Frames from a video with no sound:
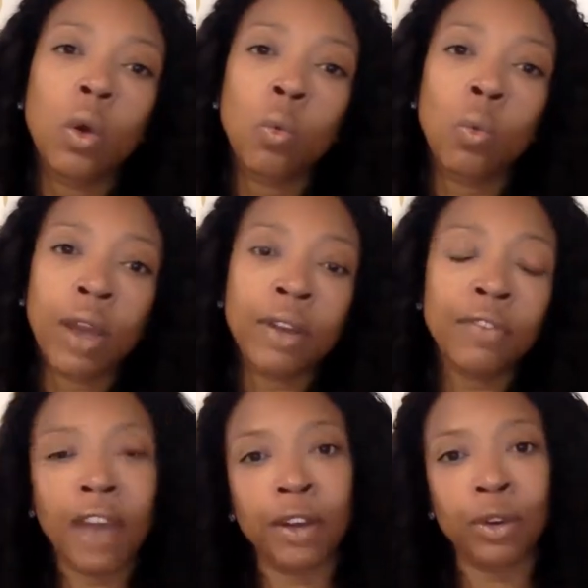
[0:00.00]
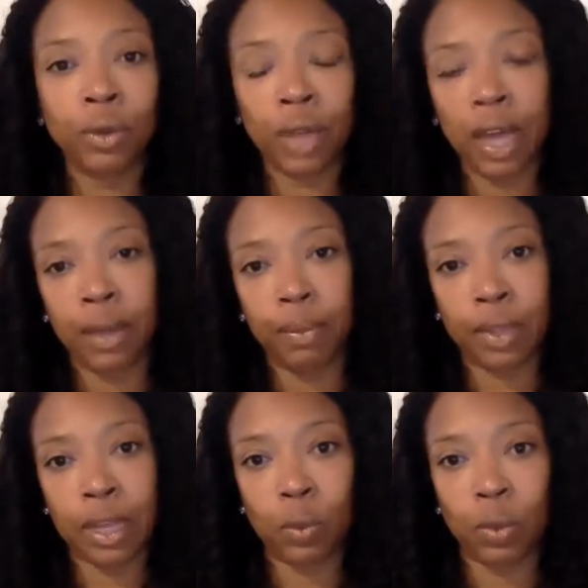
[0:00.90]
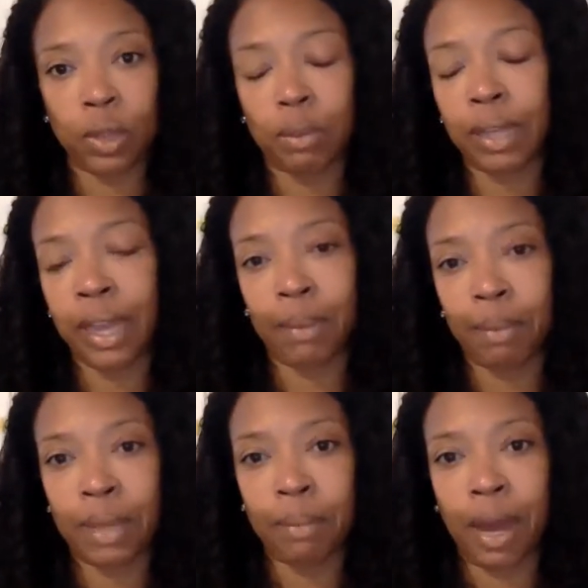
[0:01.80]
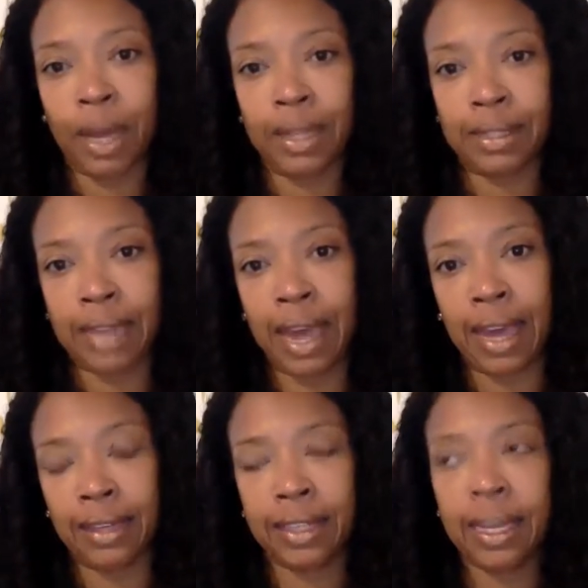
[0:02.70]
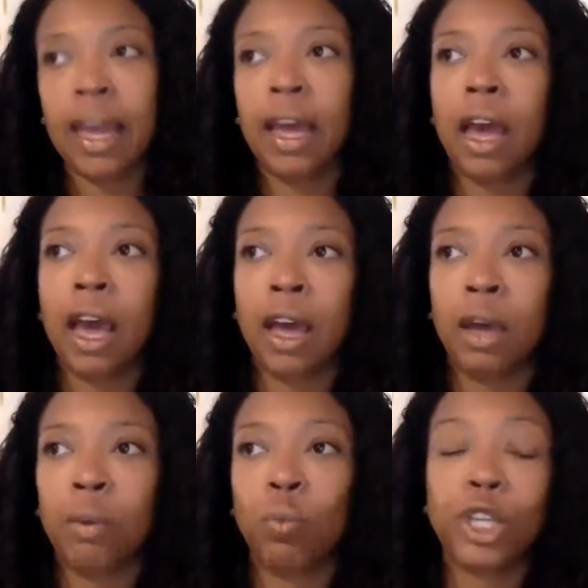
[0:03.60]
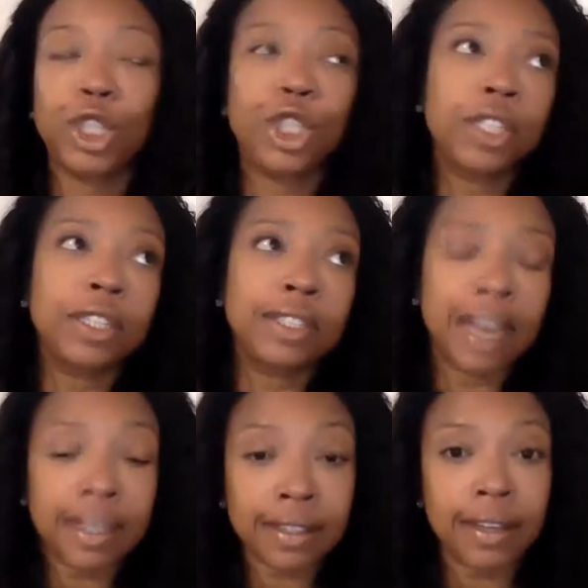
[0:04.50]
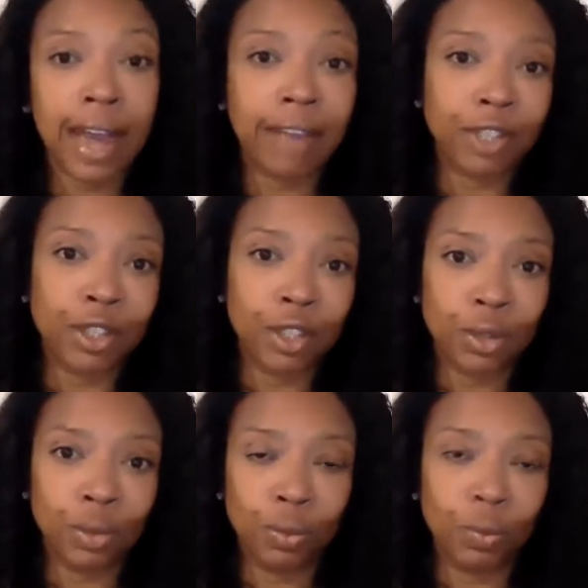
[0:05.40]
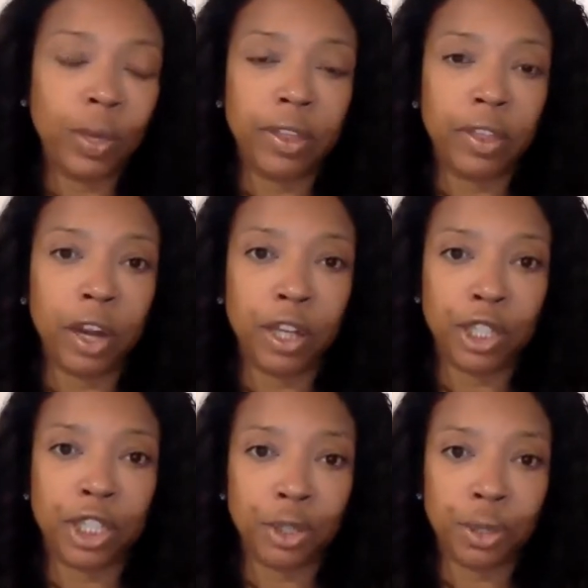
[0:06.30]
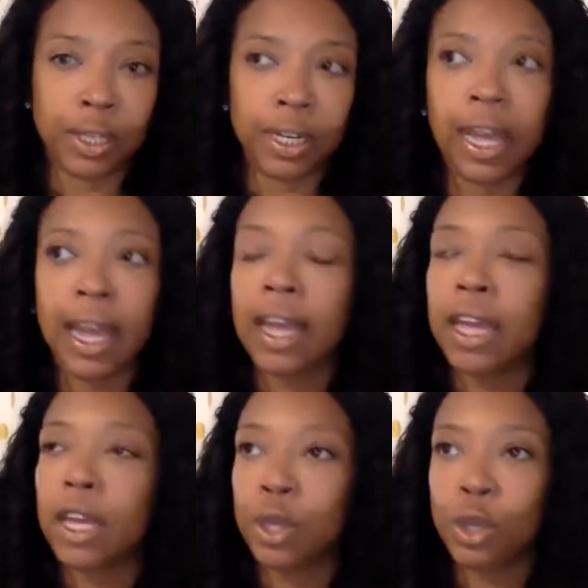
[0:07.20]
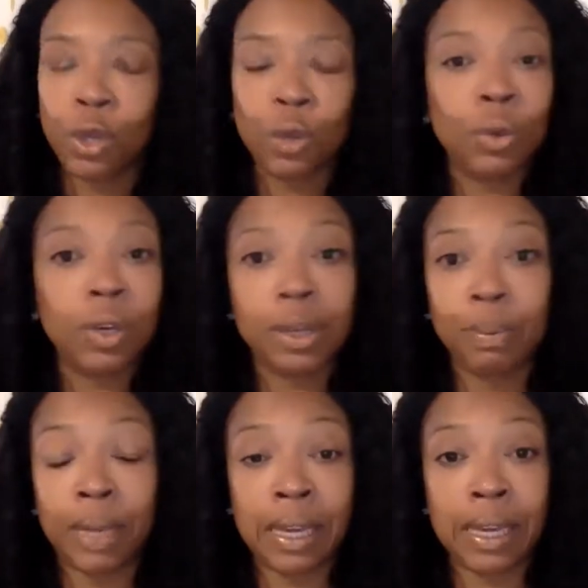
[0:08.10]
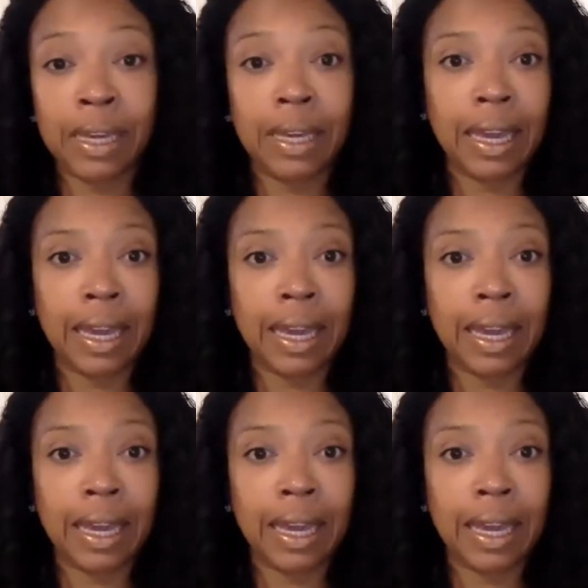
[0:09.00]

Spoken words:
One final thing with the Plan B mindset, which doesn't have to do with our children. You could be